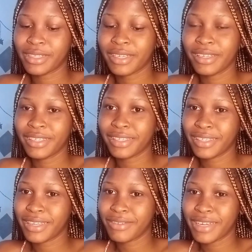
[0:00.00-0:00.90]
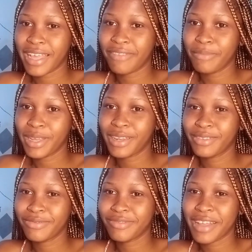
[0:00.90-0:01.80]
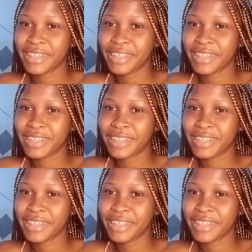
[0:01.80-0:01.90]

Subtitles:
eater. See the way they have made this food.